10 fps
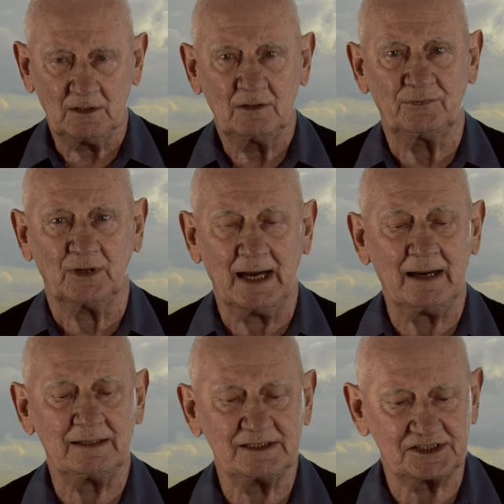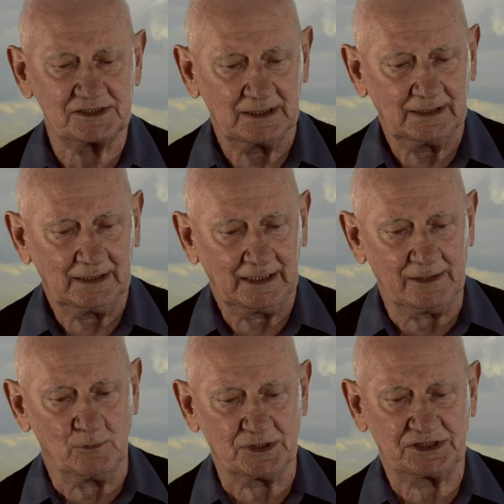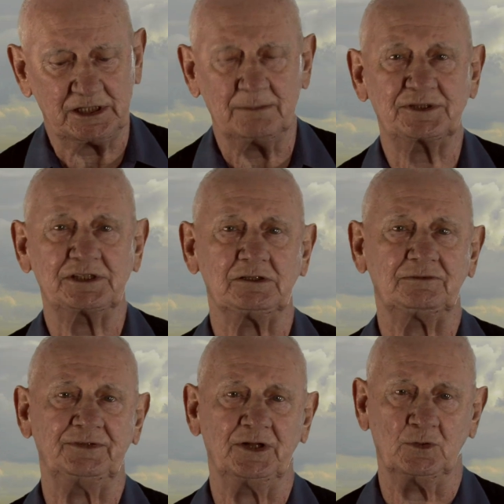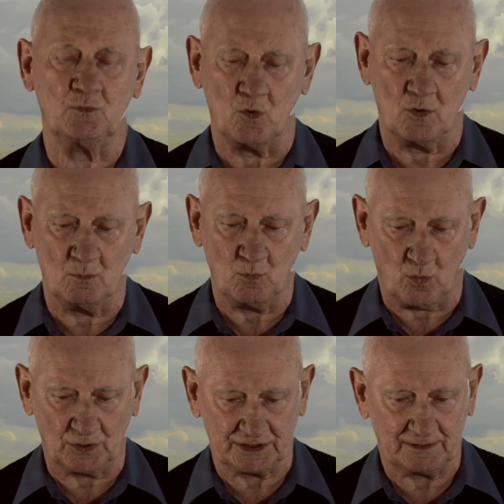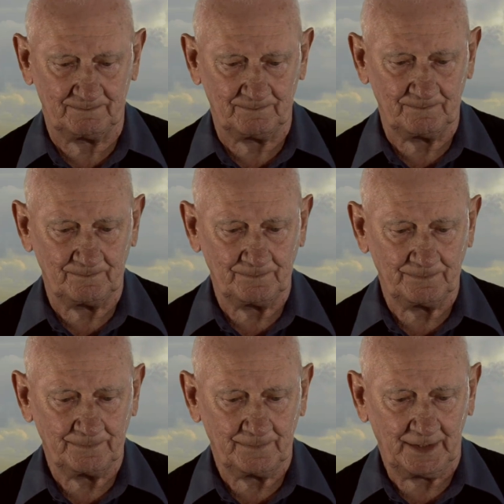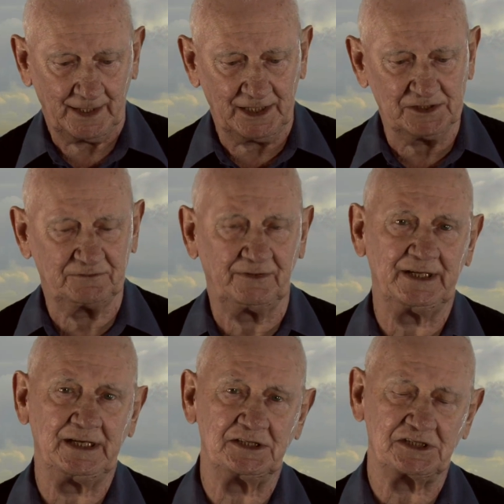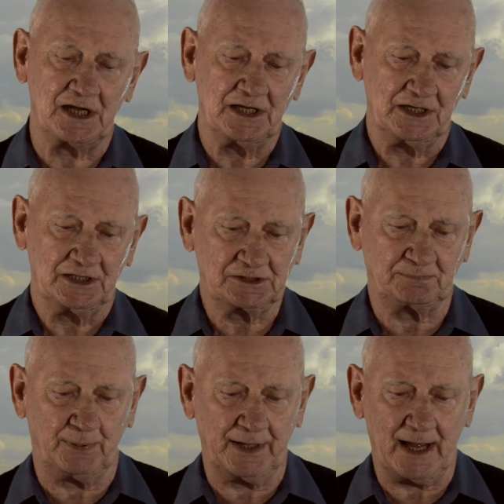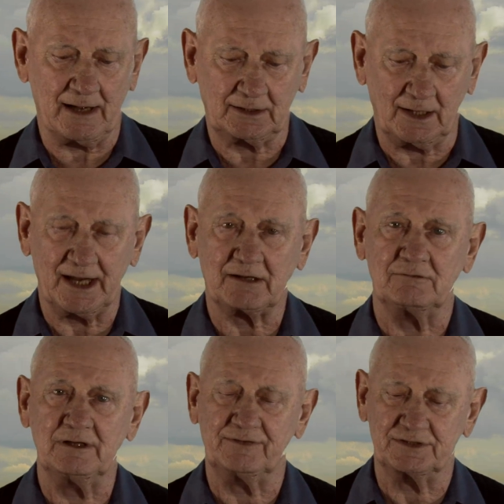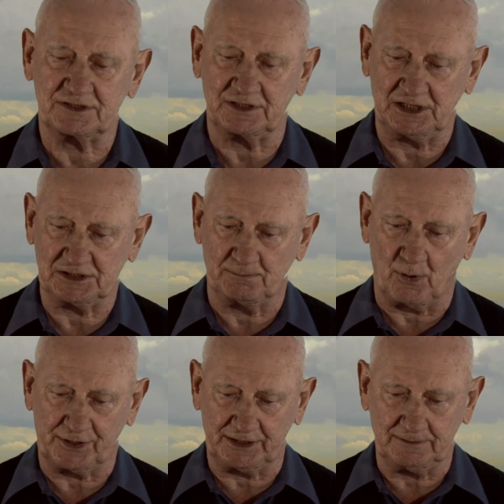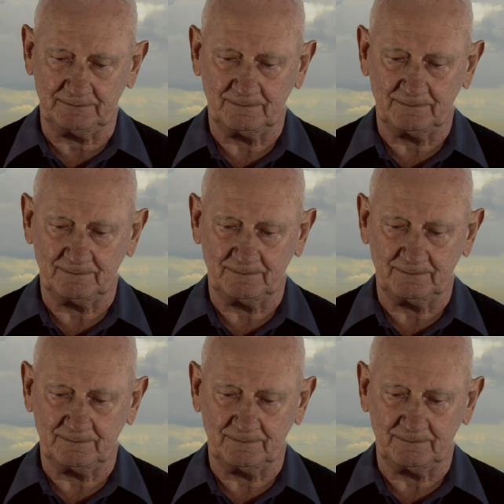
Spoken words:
For hours he washed himself in the warm water. His veins spread out like rivers in his body.